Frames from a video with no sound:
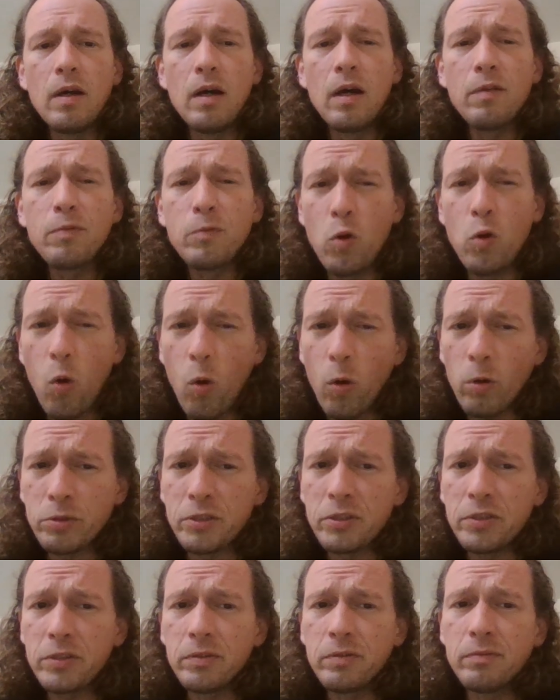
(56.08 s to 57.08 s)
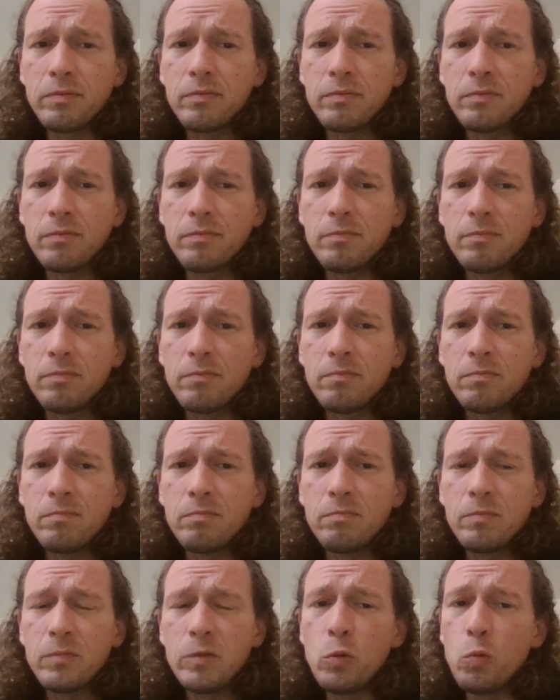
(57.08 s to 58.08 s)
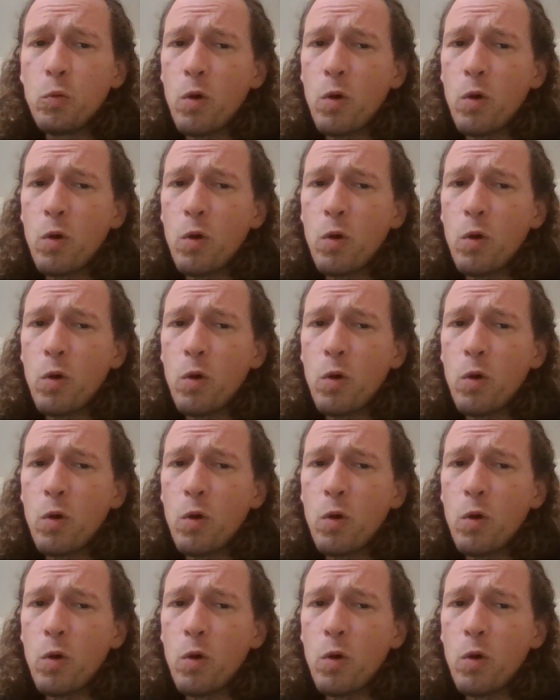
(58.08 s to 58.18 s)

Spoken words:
Of course, you